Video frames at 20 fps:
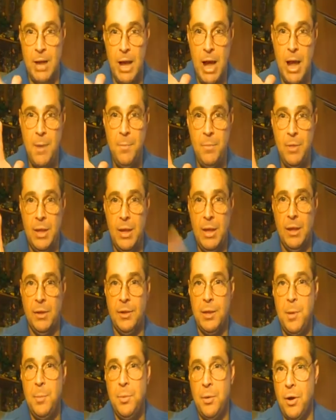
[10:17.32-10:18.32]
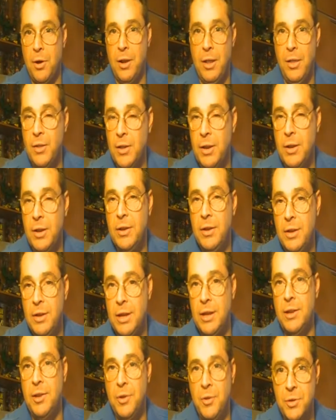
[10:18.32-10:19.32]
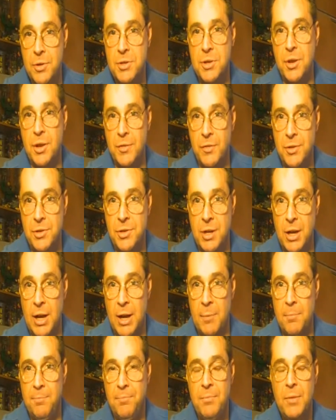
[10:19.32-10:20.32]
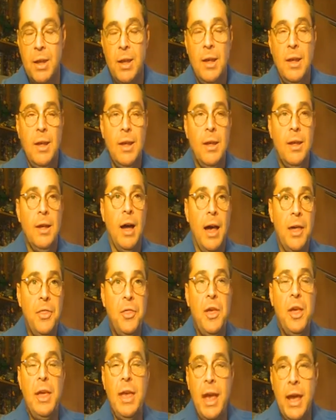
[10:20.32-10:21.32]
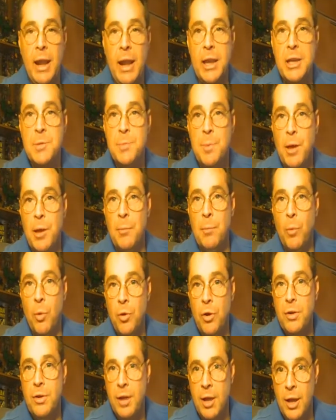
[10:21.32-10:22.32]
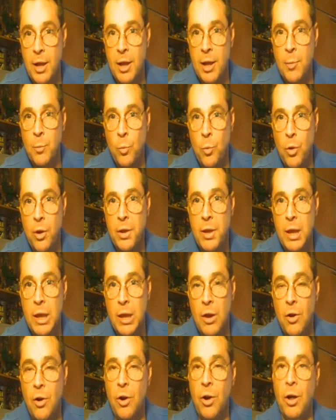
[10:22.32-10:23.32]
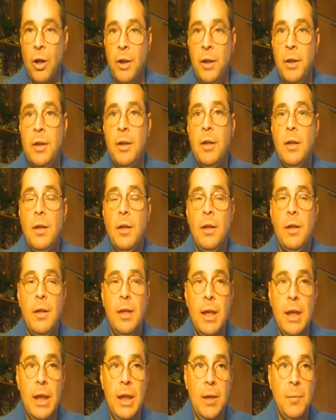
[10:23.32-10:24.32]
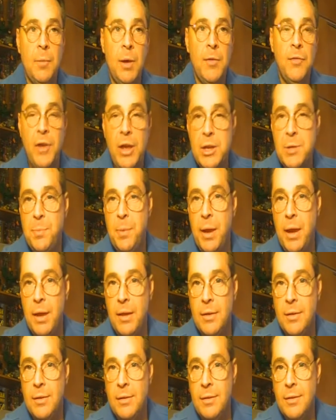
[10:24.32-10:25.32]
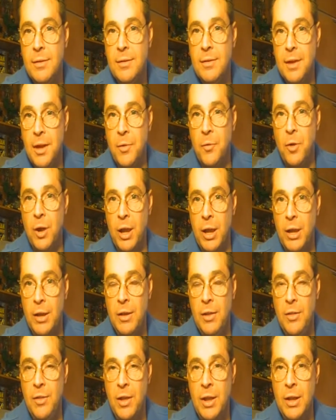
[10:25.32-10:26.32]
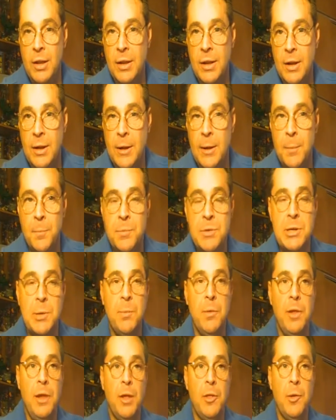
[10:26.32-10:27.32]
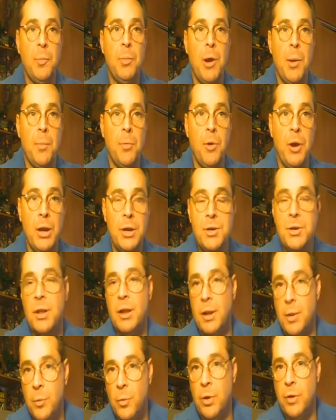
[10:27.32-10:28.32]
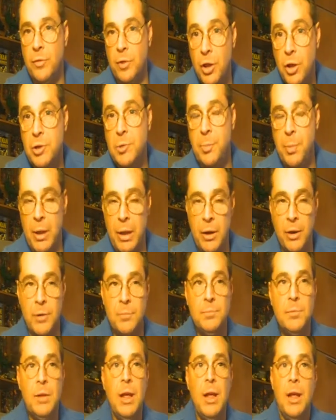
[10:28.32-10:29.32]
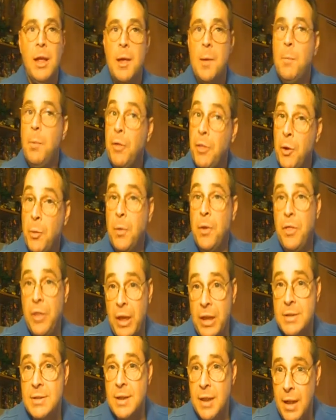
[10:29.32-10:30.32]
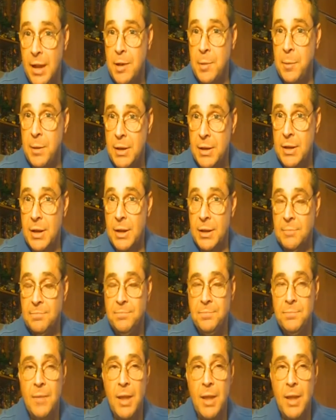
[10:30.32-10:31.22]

I'm the guilty party that didn't do as good of a job. I think had I spent more time working on getting my face paint done right than some of the other preparation, it would have looked better. But there were things that had to be done.